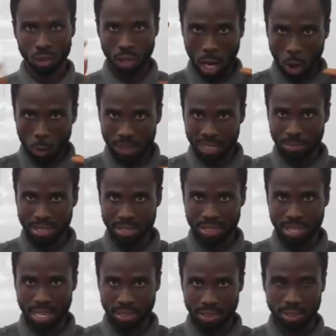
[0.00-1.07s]
I hope it makes
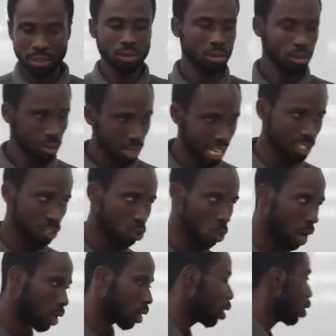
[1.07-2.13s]
sense. Nice one.